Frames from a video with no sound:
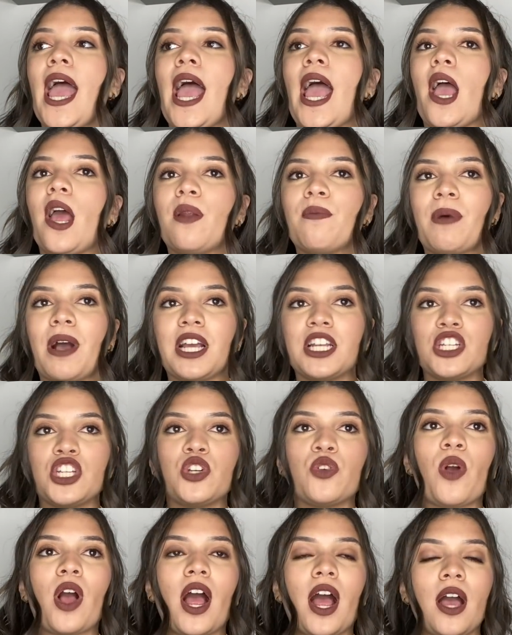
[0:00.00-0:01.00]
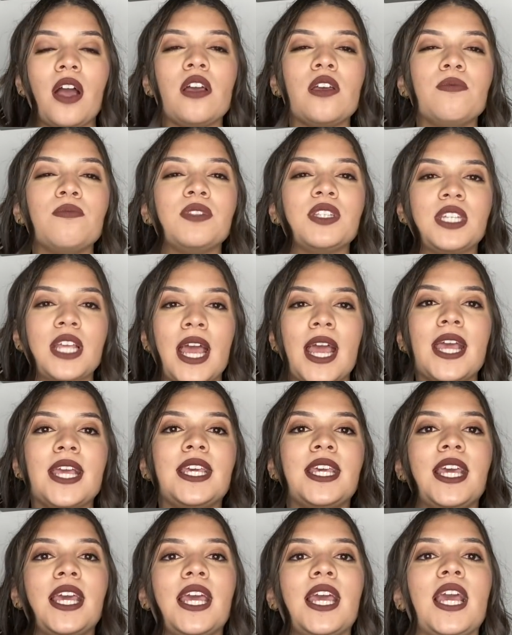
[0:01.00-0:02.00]
And mind you, I'm
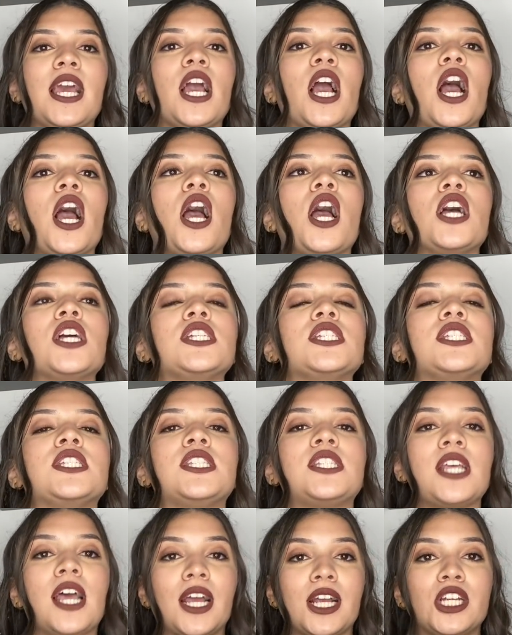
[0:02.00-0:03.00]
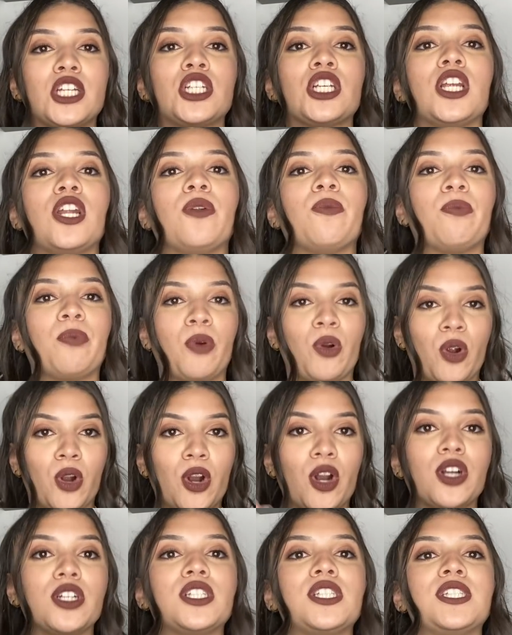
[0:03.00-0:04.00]
taking section
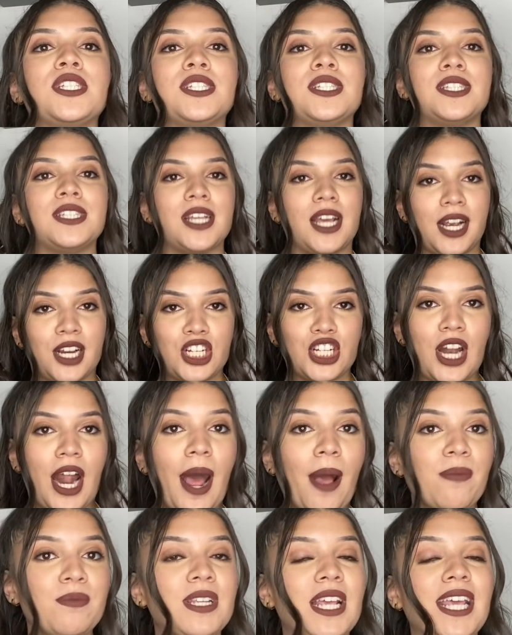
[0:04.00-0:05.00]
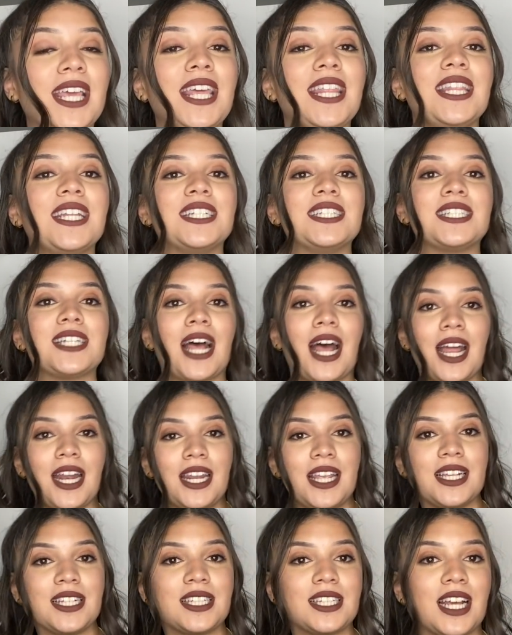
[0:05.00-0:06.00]
per section. I'm taking the
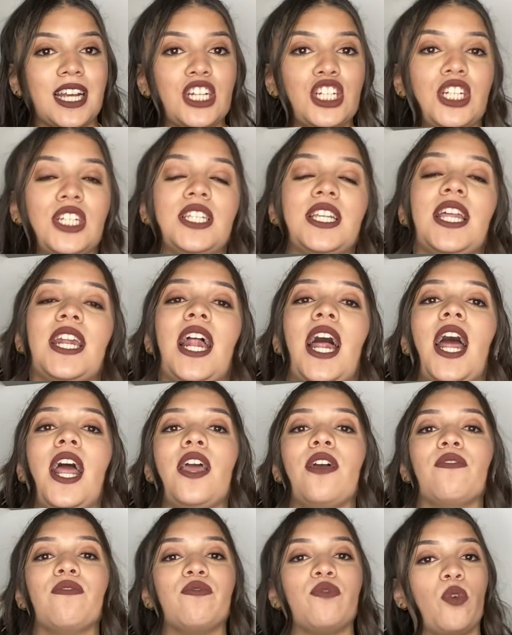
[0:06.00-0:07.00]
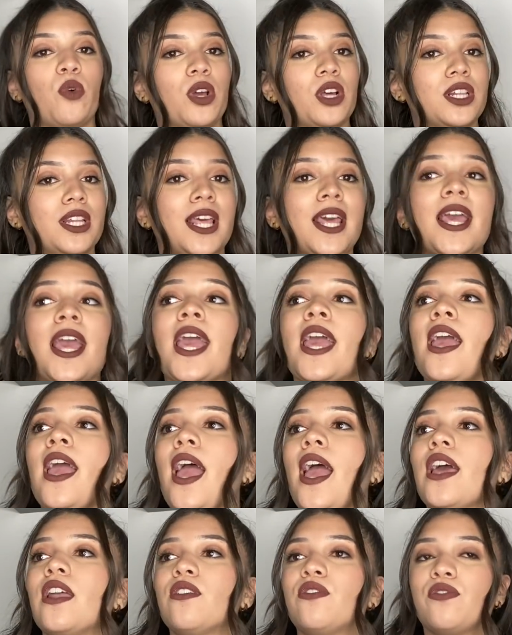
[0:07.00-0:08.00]
tiniest sections and I am foiling
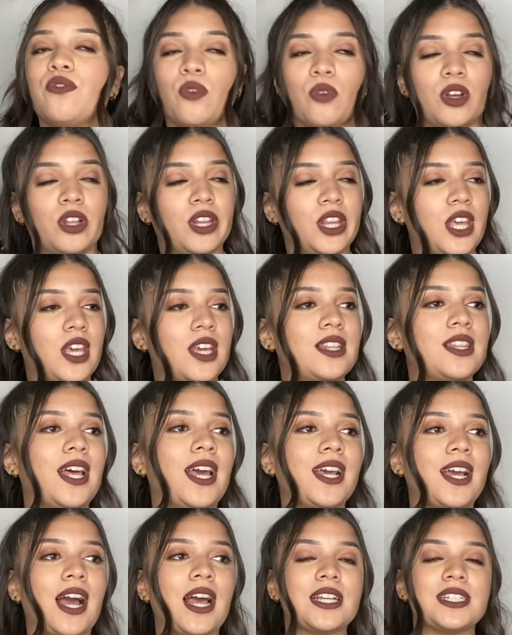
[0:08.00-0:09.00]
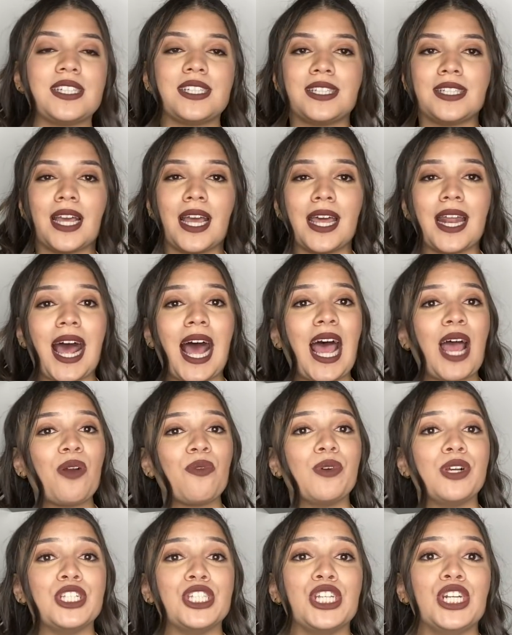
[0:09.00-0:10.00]
and foiling. Like I said, I
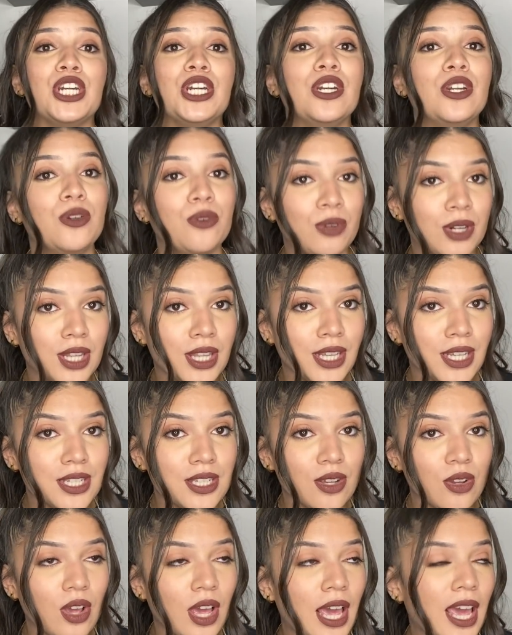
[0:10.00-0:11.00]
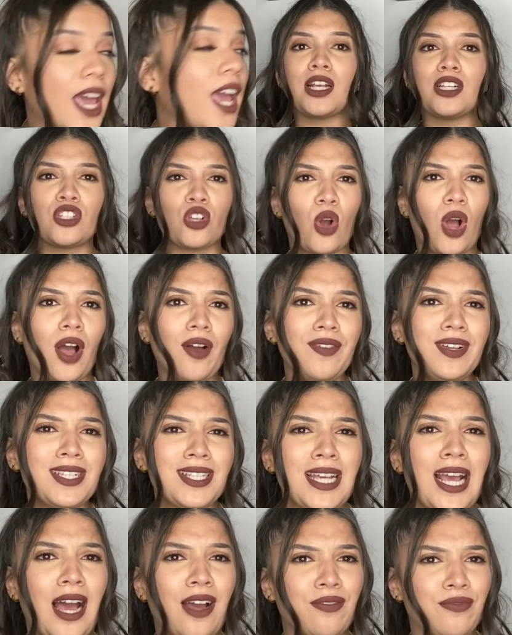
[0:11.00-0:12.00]
was new to this, okay? So
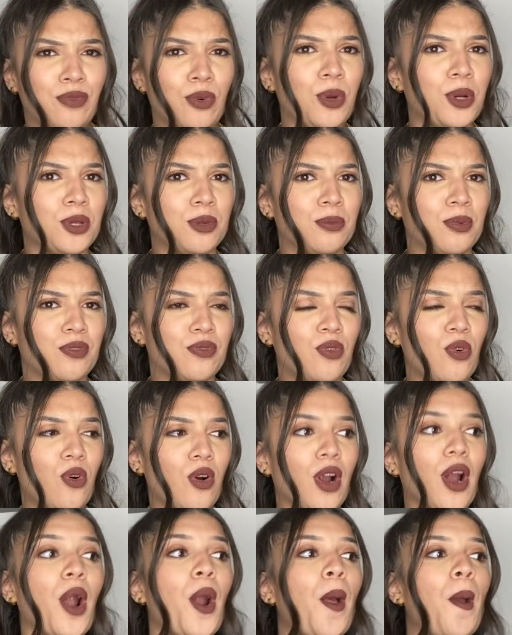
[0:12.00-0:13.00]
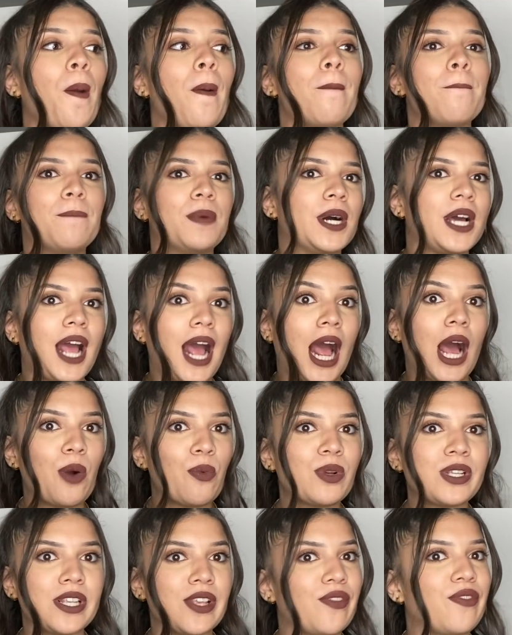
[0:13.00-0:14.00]
obviously I foiled before, but I
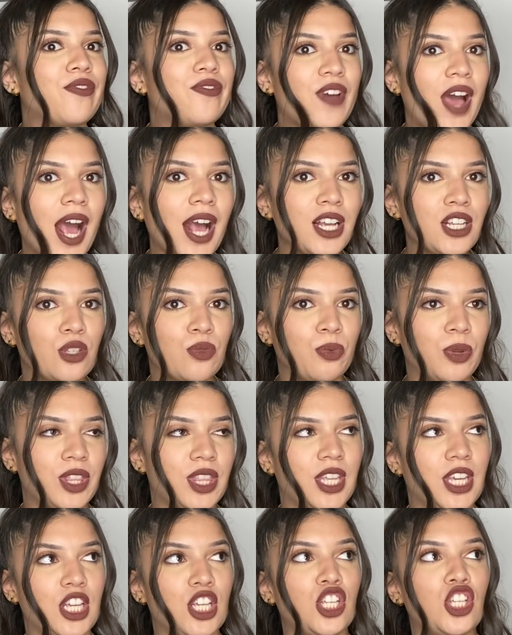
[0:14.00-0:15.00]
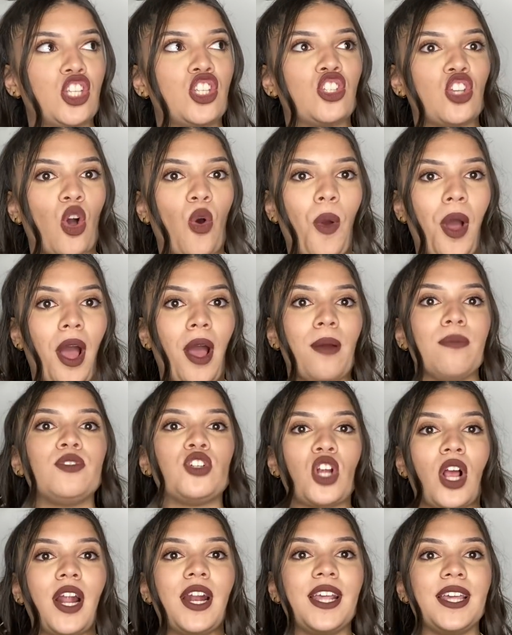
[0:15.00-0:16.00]
wasn't fast with it. So I'm
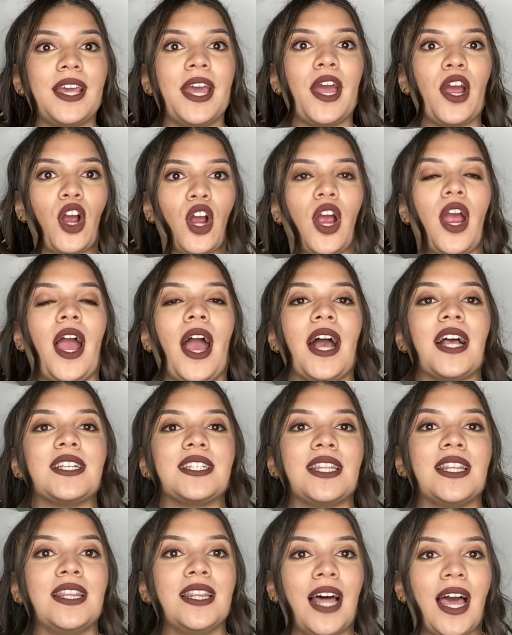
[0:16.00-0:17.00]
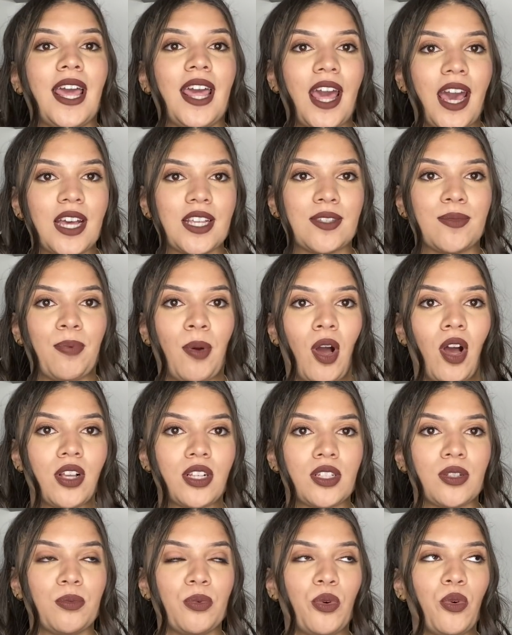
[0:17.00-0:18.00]
trying to get her as light as
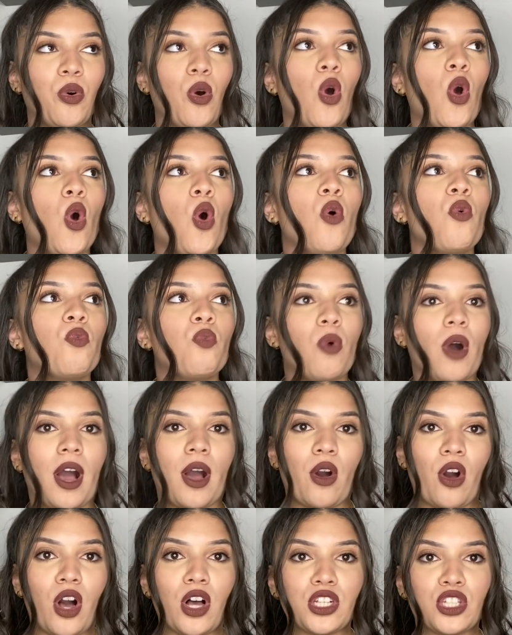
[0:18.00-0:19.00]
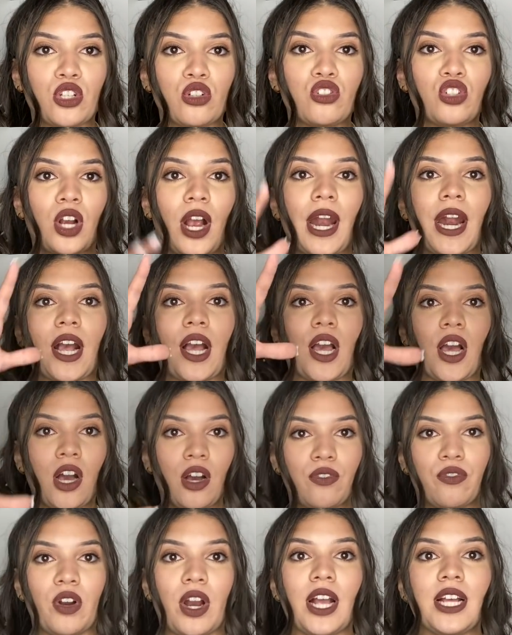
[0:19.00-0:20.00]
possible while also trying to
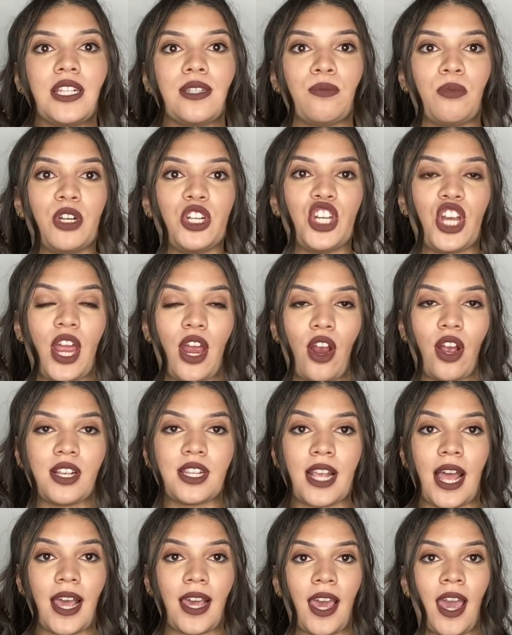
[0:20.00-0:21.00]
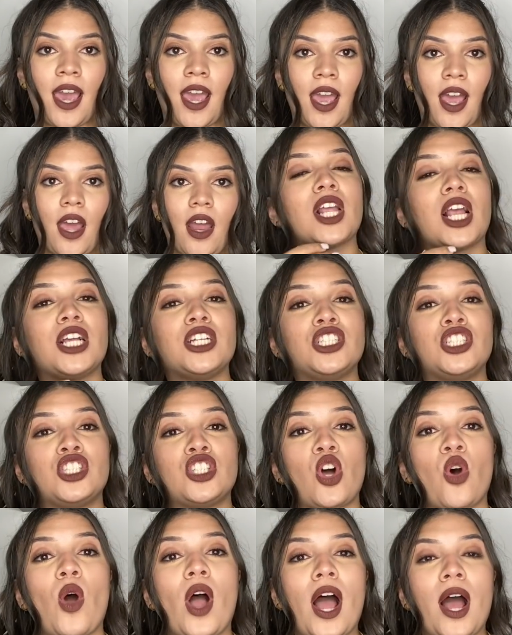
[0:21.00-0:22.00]
cover as much hair as I can.
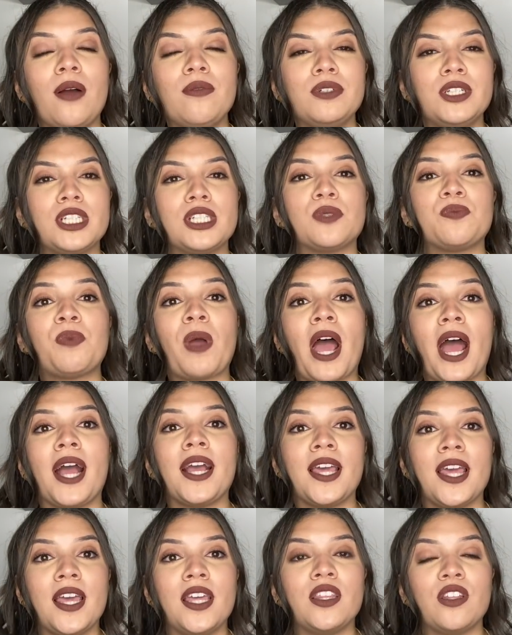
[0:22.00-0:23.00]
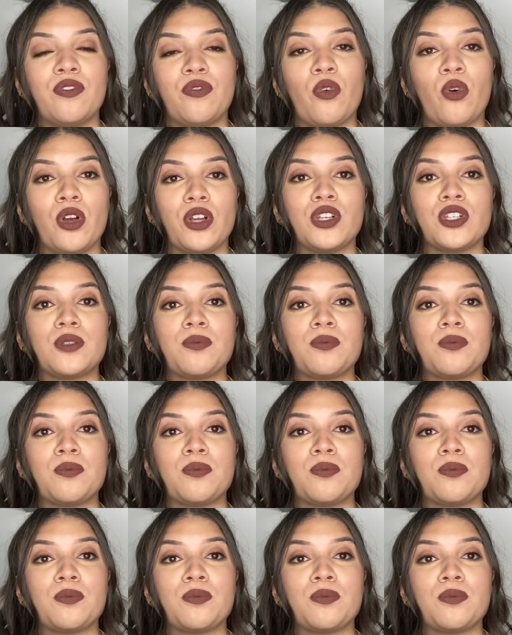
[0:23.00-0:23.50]
So I'm just packing in the foils,